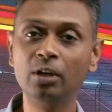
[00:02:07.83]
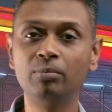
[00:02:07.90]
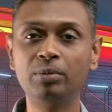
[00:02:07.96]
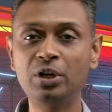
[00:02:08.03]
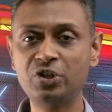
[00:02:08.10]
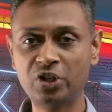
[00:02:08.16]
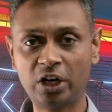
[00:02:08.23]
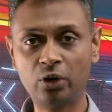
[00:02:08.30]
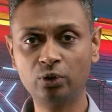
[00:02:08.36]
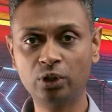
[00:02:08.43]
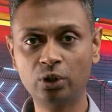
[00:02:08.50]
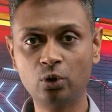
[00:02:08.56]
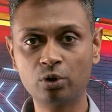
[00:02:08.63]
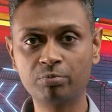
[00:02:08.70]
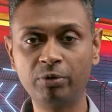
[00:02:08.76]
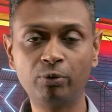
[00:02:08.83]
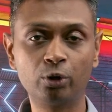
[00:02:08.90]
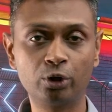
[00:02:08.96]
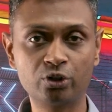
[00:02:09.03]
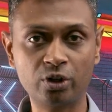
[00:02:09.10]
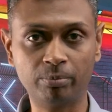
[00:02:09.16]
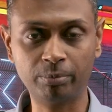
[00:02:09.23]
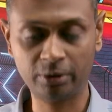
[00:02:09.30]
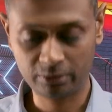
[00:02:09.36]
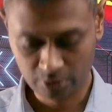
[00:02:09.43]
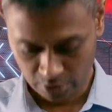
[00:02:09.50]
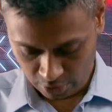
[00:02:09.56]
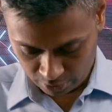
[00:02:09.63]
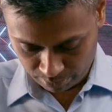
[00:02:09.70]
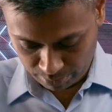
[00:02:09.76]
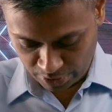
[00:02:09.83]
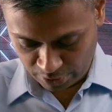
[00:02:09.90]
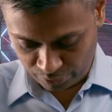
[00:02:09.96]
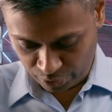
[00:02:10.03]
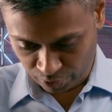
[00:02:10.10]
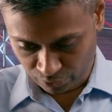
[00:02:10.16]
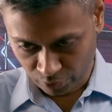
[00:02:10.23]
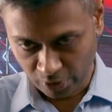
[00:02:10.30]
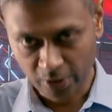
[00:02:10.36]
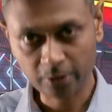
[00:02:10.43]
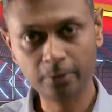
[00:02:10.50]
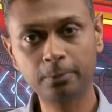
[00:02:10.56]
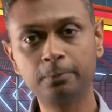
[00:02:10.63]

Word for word: Please check out the course before you jump in. Best wishes for you.